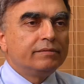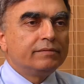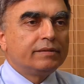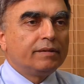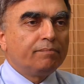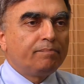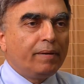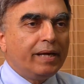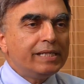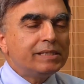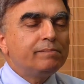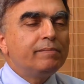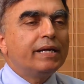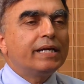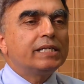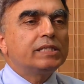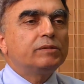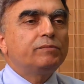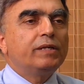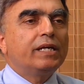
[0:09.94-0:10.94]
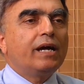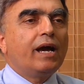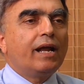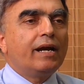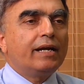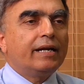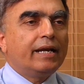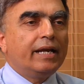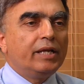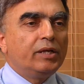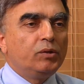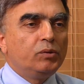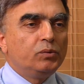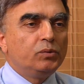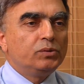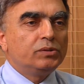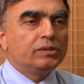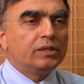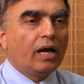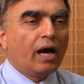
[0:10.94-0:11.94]
The pacemakers we currently
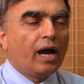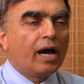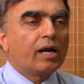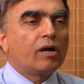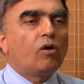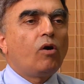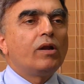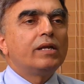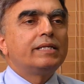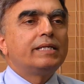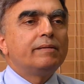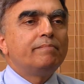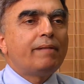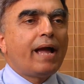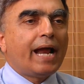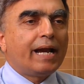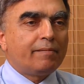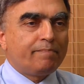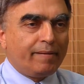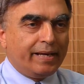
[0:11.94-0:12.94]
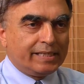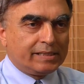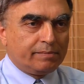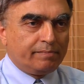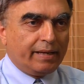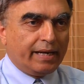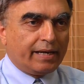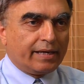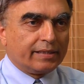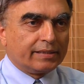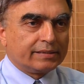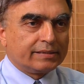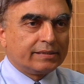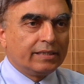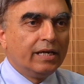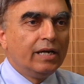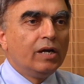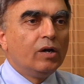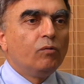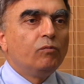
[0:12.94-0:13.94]
use are called demand pacemakers,
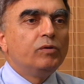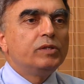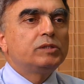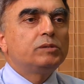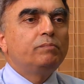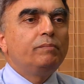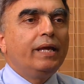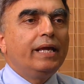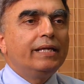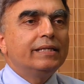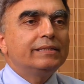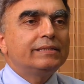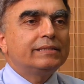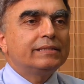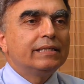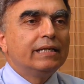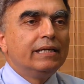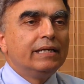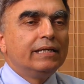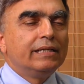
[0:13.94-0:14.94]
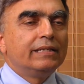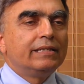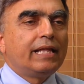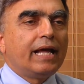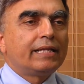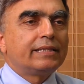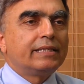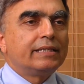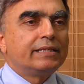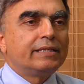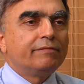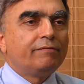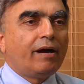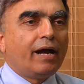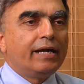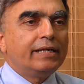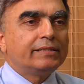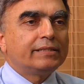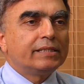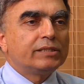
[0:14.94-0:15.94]
which means that the
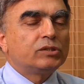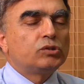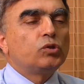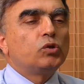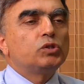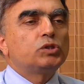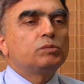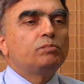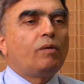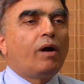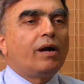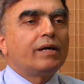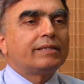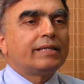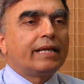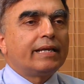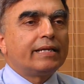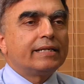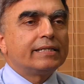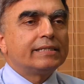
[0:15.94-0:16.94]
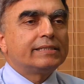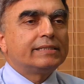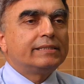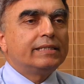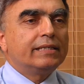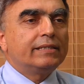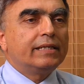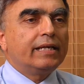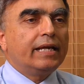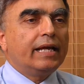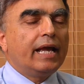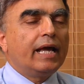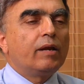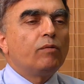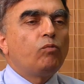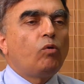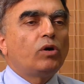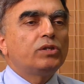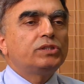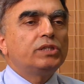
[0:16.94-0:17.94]
device is so smart that it is sitting
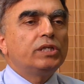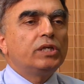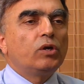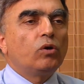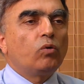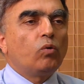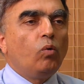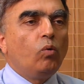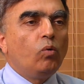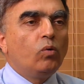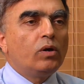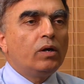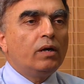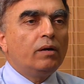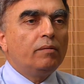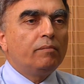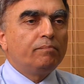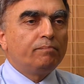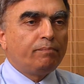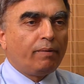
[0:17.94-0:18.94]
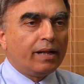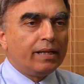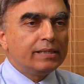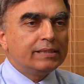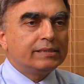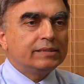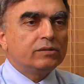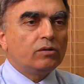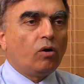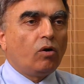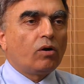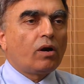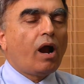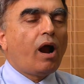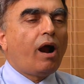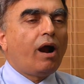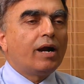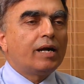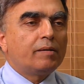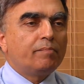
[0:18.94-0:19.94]
and watching your own pulse or
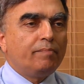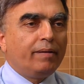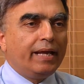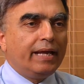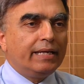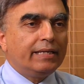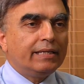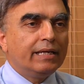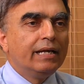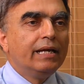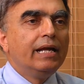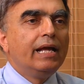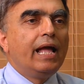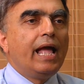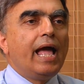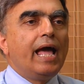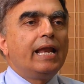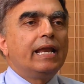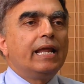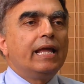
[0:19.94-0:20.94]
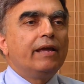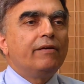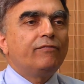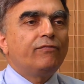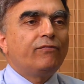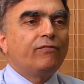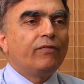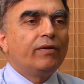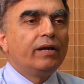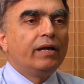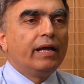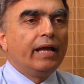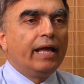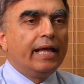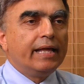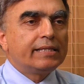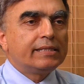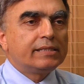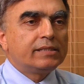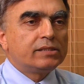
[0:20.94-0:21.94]
heartbeat, and if
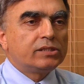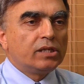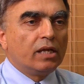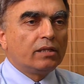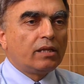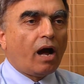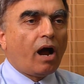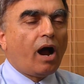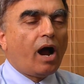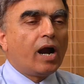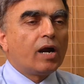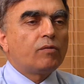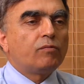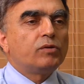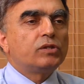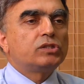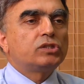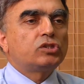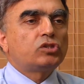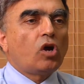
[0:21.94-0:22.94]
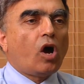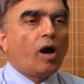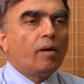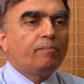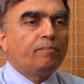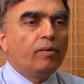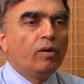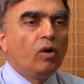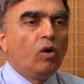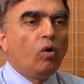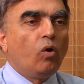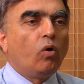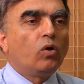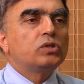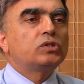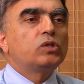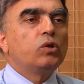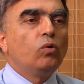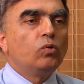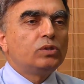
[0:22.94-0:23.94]
it's, the heart would stop or
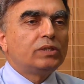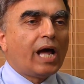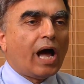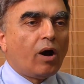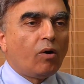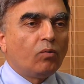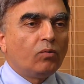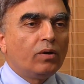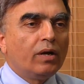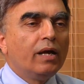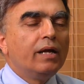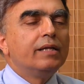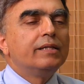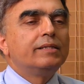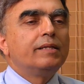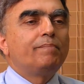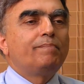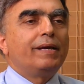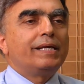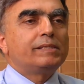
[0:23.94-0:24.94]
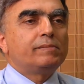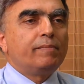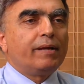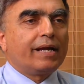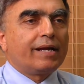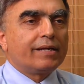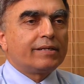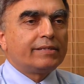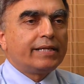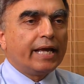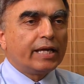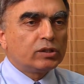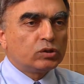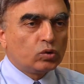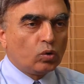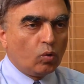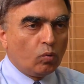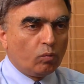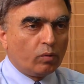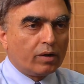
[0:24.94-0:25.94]
slow down, the pacemaker
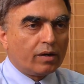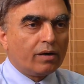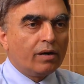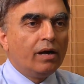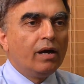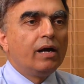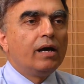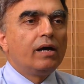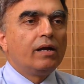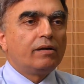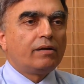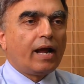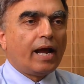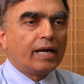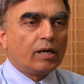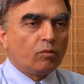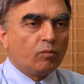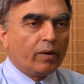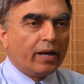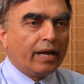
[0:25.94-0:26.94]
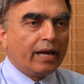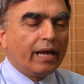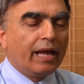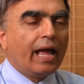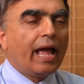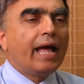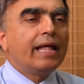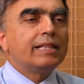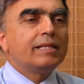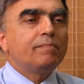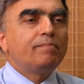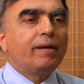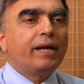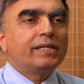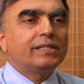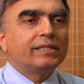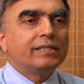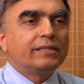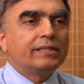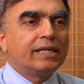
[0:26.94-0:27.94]
takes over right away and the
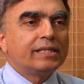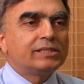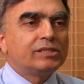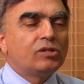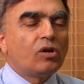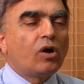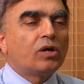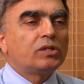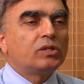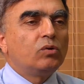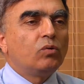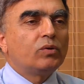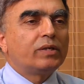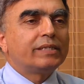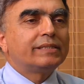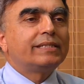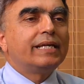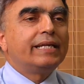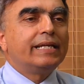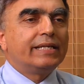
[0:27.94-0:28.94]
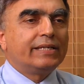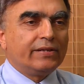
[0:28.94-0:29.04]
patient does not notice any